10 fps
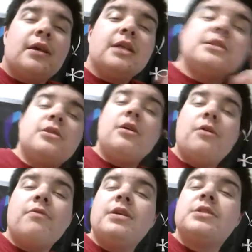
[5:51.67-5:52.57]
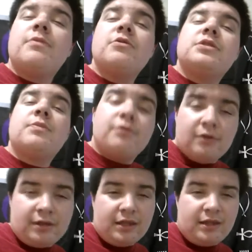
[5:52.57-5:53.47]
is not always the most
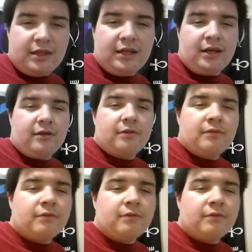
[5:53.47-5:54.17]
important thing.